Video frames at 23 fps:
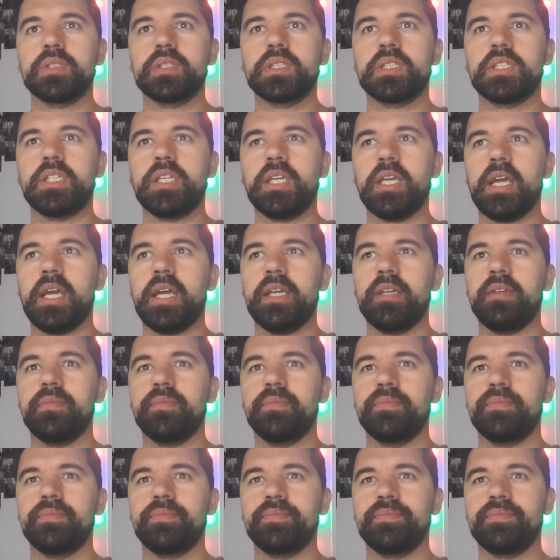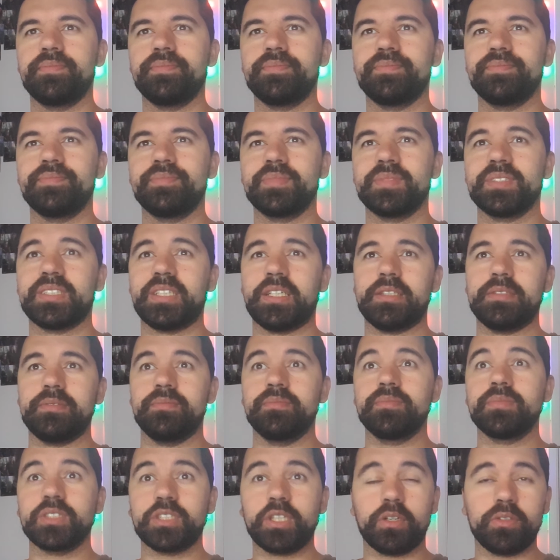Okay. So
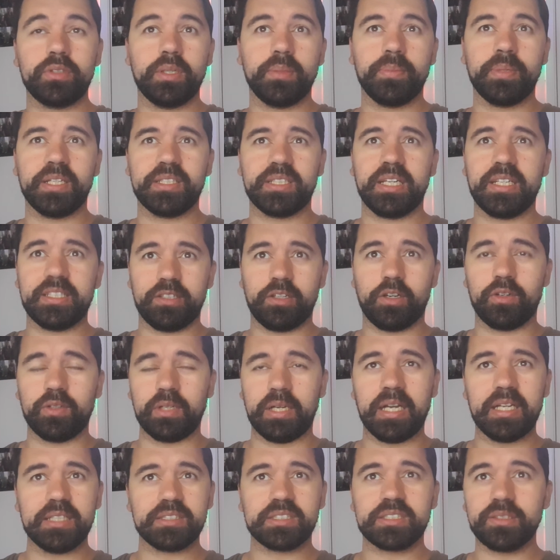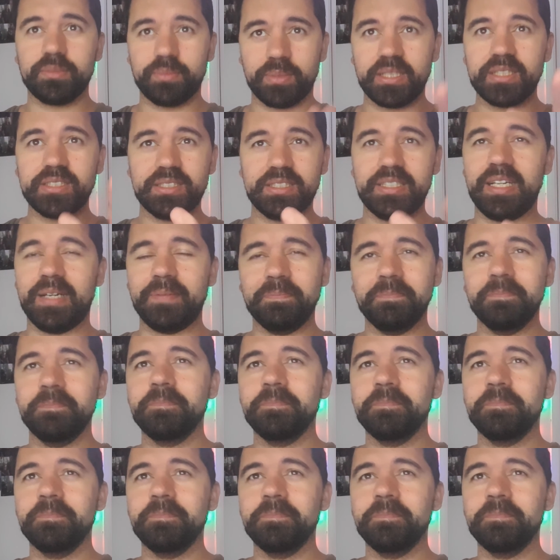sorry about that long answer, but yeah,